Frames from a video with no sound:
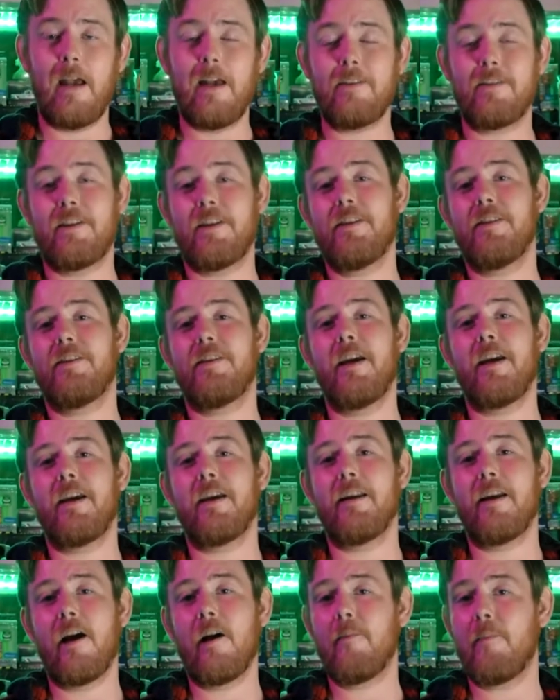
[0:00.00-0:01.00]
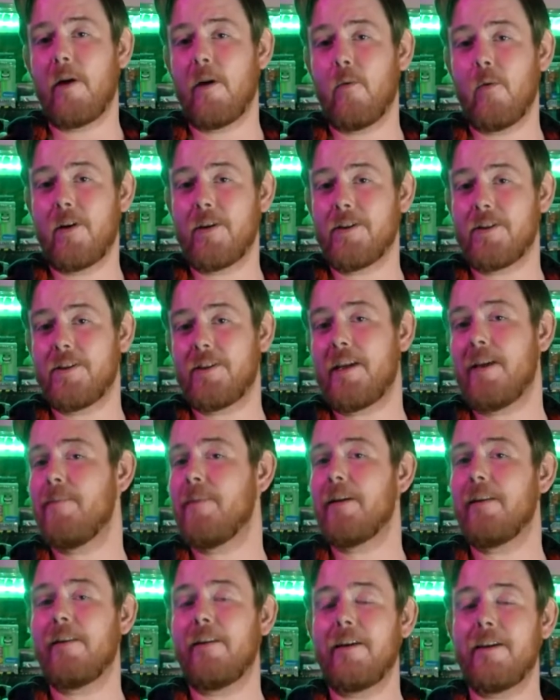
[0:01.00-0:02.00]
As he's taken out by what is
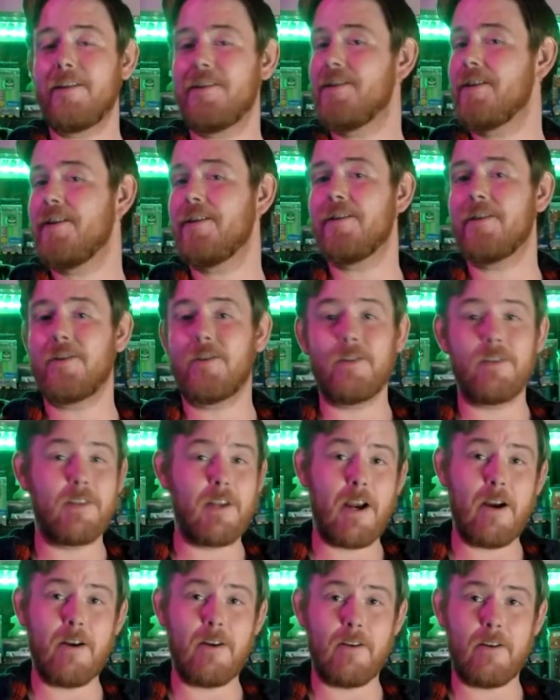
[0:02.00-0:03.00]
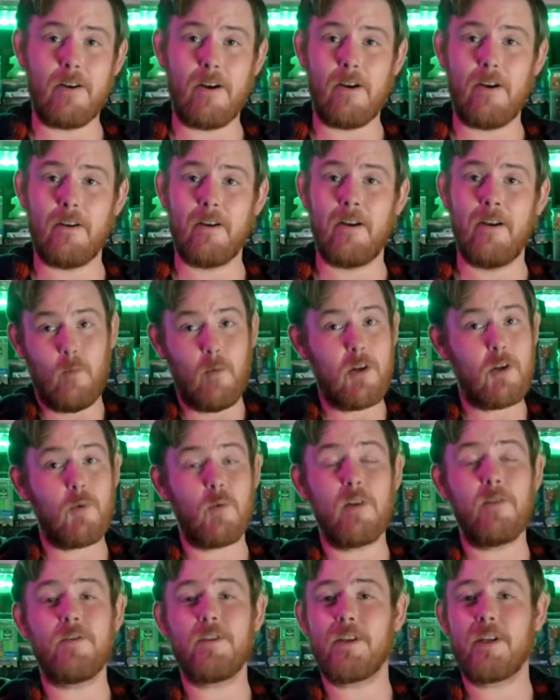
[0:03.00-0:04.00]
seemingly a sentinel terror dog, which
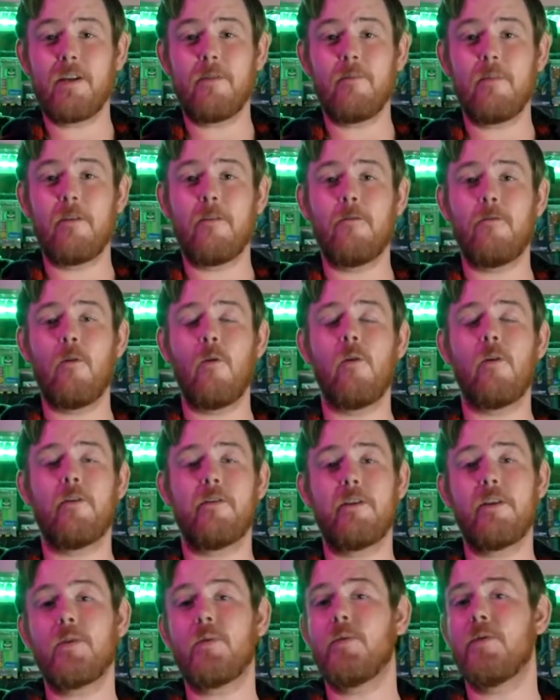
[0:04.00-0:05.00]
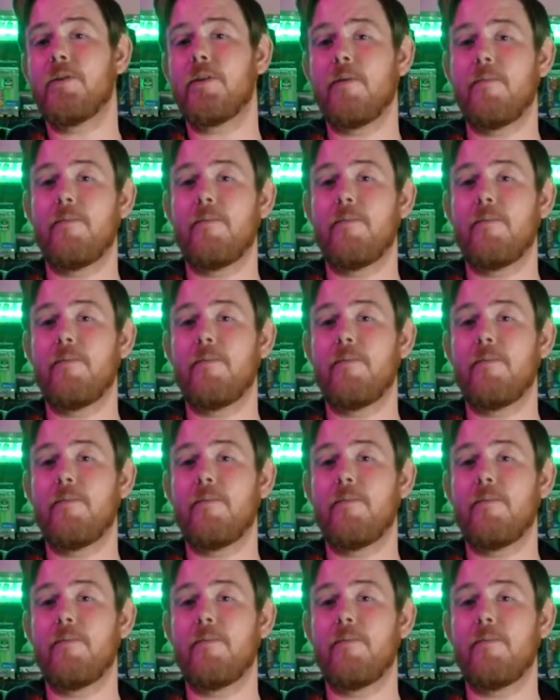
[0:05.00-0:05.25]
we've seen before. This was the